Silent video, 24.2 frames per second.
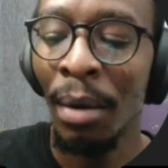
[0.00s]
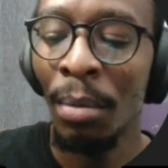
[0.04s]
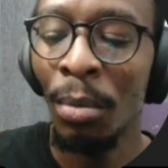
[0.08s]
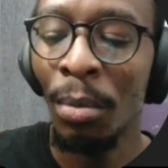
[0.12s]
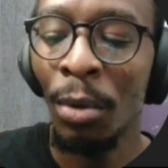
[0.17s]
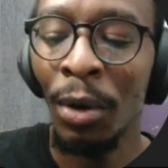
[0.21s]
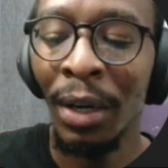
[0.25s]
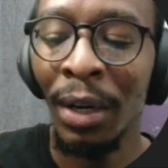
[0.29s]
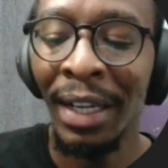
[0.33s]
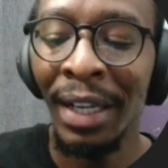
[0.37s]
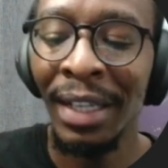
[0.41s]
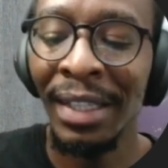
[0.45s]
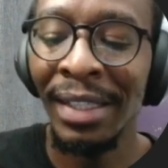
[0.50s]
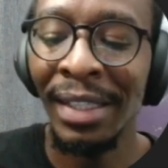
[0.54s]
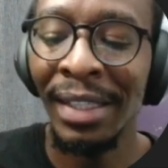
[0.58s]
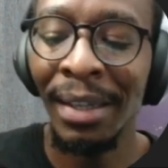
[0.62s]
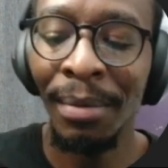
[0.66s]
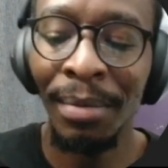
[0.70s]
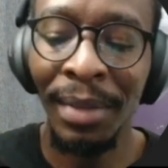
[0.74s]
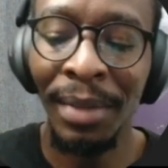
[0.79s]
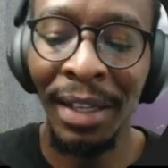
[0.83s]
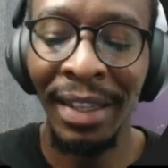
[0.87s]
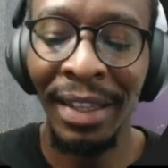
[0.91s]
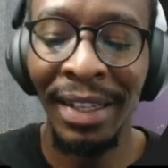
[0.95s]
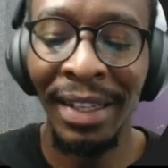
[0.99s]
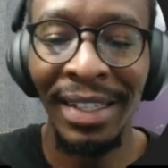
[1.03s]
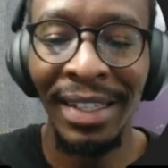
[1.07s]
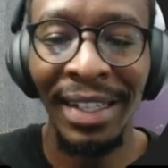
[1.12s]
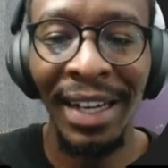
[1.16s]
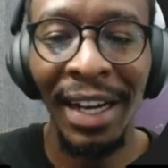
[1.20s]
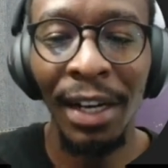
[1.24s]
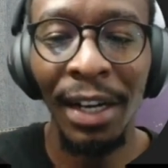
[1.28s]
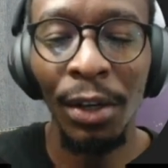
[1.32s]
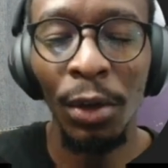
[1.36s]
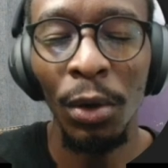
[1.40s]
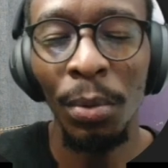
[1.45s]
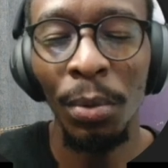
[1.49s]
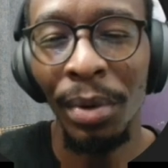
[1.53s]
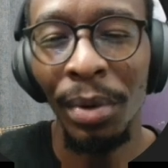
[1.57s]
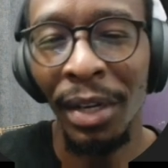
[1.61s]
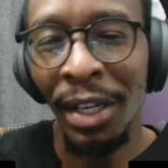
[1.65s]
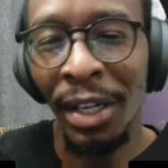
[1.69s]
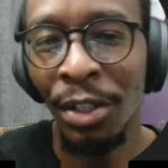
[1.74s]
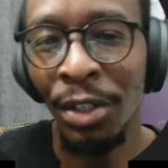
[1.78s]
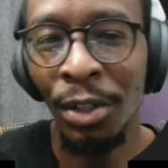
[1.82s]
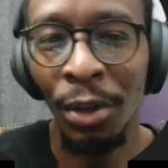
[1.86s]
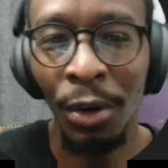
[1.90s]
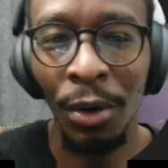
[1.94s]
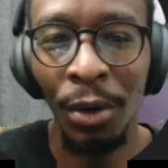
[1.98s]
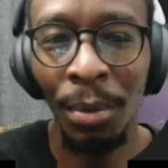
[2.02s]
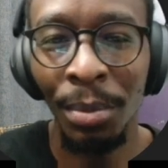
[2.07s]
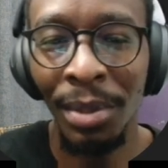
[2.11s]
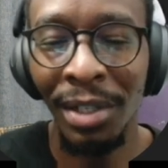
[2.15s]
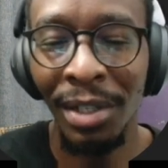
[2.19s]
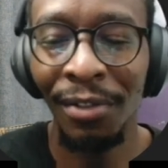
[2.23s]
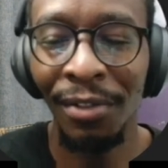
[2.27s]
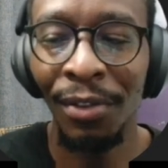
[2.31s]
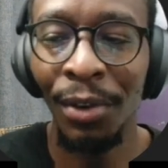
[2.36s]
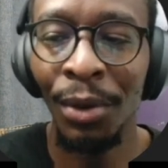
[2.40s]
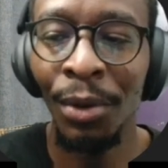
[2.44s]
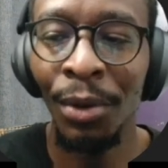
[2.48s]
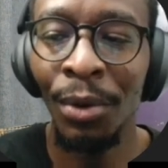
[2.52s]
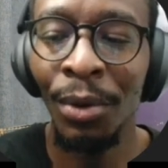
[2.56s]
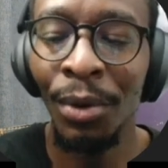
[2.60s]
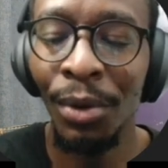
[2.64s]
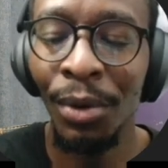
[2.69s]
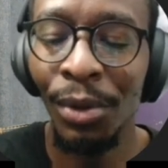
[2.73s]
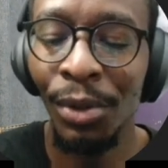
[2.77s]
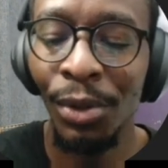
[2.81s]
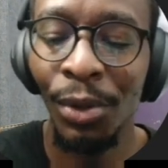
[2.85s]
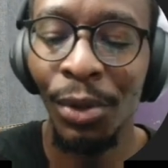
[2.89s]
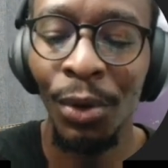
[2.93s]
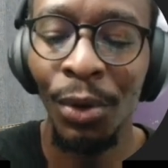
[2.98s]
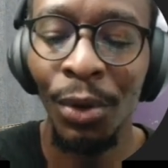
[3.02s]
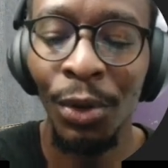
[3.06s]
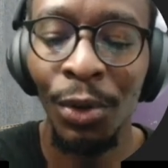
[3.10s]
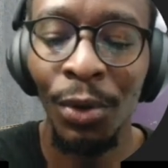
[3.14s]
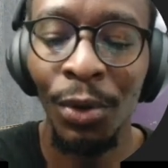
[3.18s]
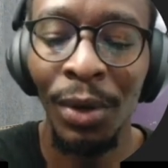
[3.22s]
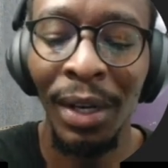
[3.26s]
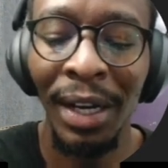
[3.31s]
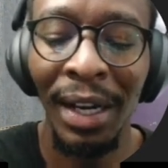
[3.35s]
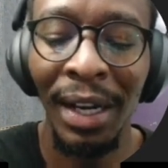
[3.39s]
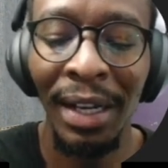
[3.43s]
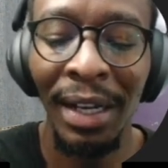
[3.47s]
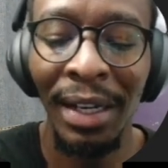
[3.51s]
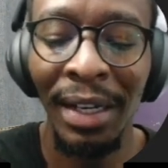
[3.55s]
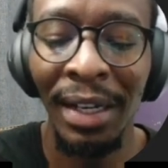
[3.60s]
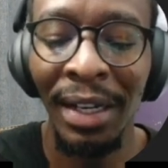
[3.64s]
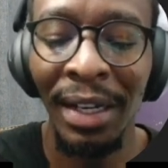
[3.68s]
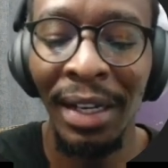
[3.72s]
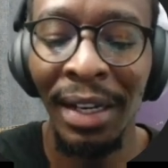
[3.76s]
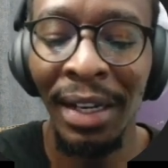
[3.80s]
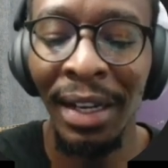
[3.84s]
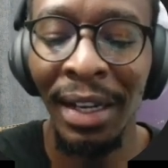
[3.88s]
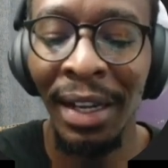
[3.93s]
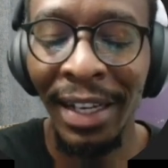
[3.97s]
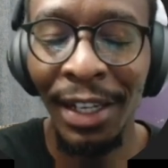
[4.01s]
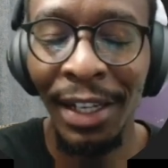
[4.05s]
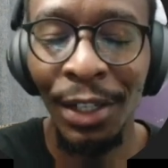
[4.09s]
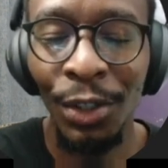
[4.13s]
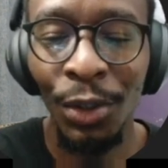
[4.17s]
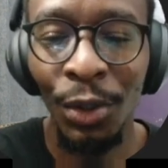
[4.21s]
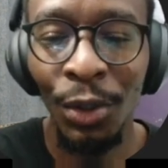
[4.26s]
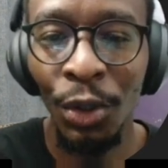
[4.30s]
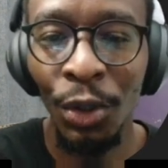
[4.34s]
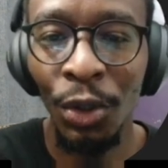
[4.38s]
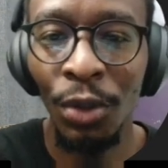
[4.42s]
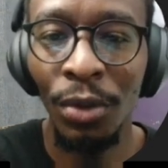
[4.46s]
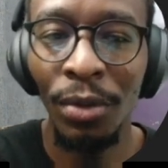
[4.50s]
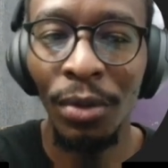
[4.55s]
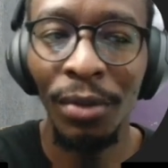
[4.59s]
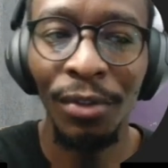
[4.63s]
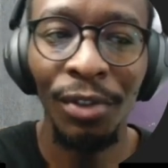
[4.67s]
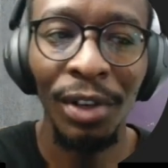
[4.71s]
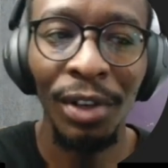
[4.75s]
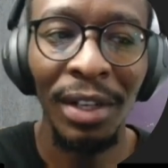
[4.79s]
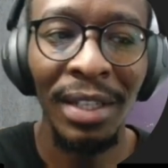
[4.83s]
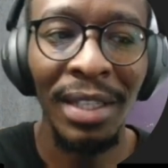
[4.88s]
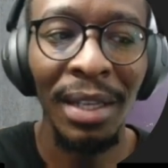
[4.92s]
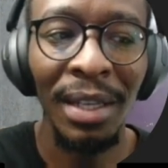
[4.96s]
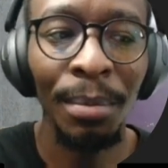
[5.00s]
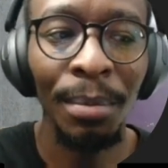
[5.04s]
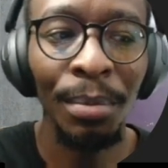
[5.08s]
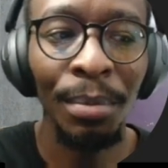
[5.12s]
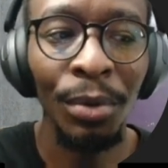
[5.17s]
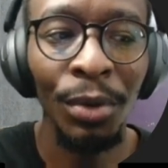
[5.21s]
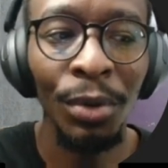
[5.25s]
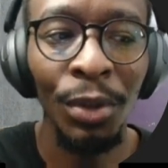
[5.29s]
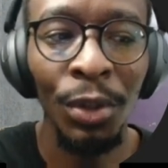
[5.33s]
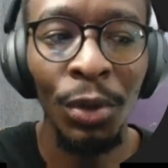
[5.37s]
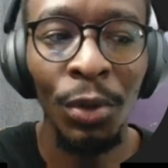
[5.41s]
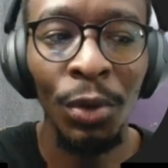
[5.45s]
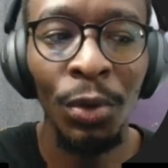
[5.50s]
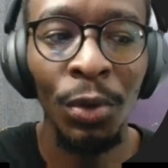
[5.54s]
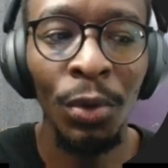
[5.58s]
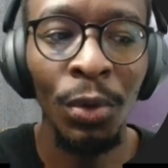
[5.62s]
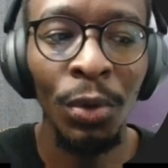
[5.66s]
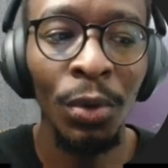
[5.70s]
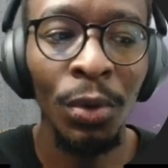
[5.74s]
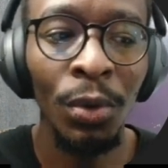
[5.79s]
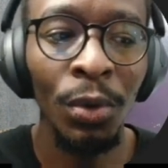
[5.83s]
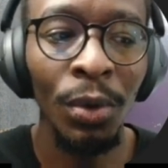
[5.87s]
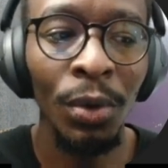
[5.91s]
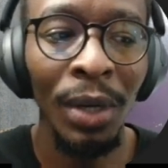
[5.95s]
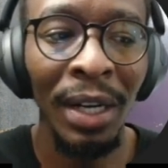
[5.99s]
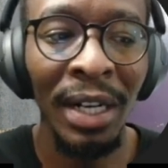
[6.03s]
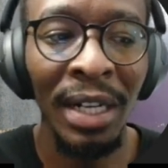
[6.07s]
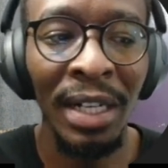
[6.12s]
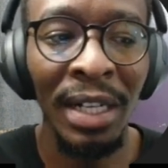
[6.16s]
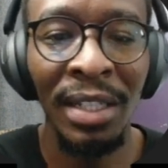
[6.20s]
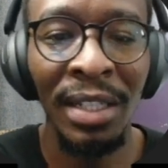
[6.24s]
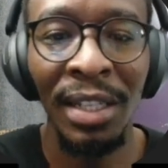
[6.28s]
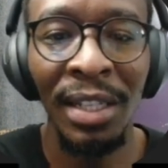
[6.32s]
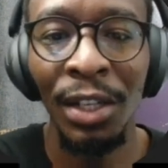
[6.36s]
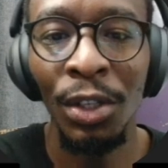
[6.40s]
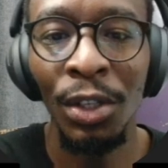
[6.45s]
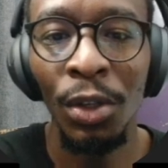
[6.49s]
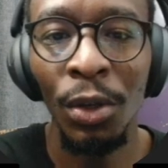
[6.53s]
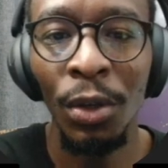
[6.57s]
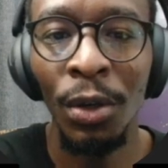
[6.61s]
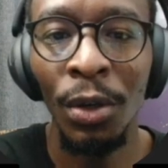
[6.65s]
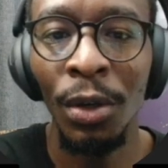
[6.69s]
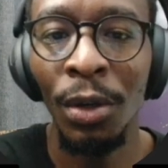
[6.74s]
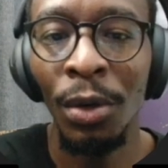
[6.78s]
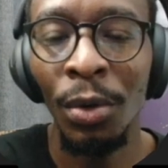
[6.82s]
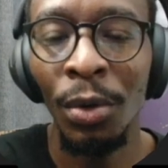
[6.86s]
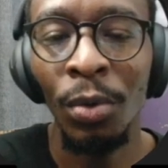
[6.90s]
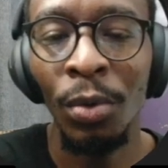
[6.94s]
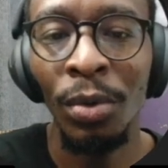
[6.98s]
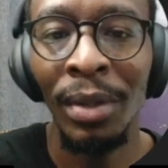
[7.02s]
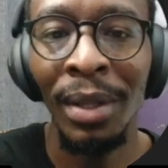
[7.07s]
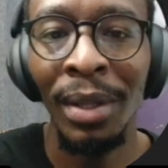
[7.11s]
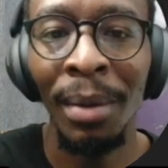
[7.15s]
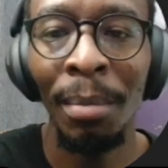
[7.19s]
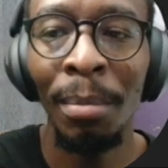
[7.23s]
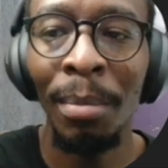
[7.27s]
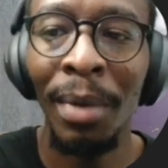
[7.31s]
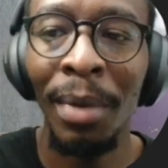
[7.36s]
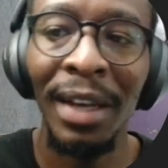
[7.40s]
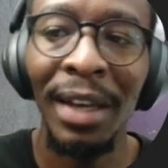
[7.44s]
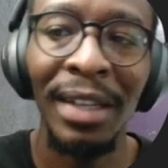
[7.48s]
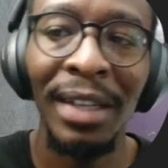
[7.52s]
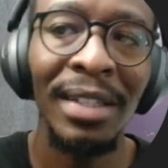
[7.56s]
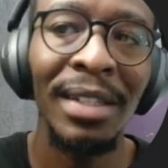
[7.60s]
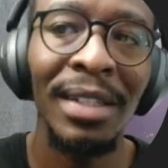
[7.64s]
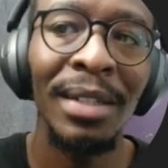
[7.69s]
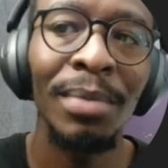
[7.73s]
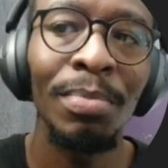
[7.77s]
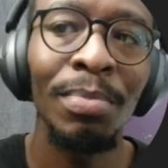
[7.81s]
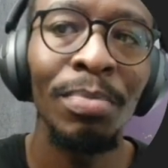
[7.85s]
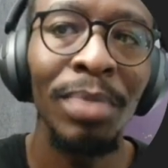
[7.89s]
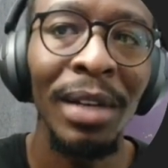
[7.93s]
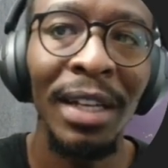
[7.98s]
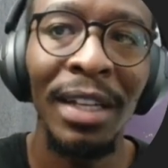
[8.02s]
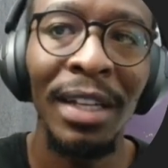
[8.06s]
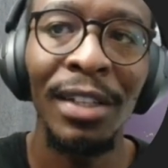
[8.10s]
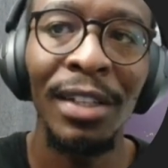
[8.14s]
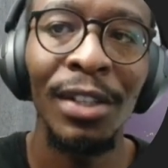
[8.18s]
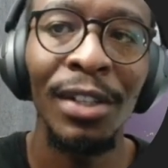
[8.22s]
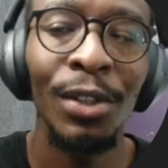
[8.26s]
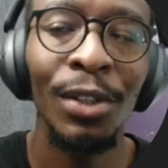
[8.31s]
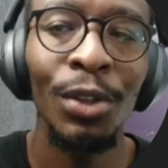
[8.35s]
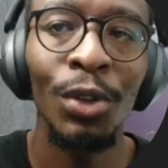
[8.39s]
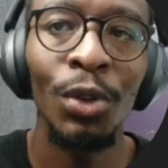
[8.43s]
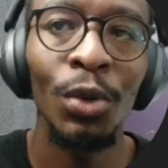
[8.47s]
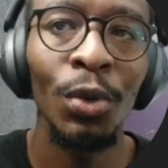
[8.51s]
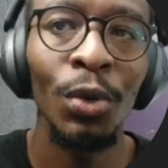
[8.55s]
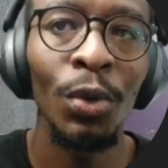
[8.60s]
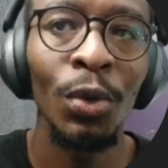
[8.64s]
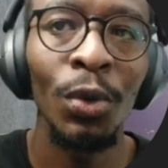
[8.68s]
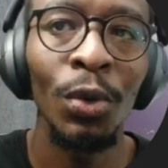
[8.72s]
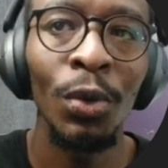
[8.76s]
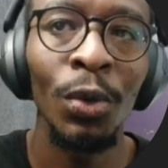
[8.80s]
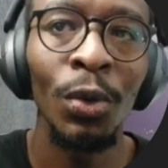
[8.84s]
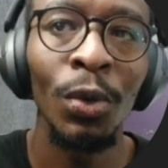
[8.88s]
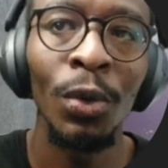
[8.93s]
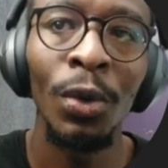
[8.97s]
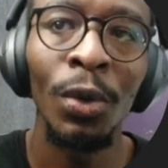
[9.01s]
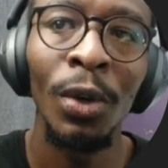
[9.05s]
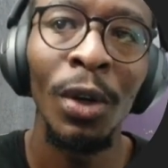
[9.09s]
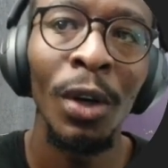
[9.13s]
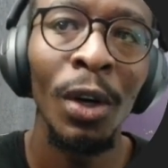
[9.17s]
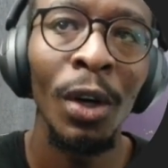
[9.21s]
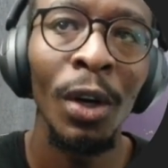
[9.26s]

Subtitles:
more or less something that can operate your computer for you. So you can tell it to, for example, do a research on the best place to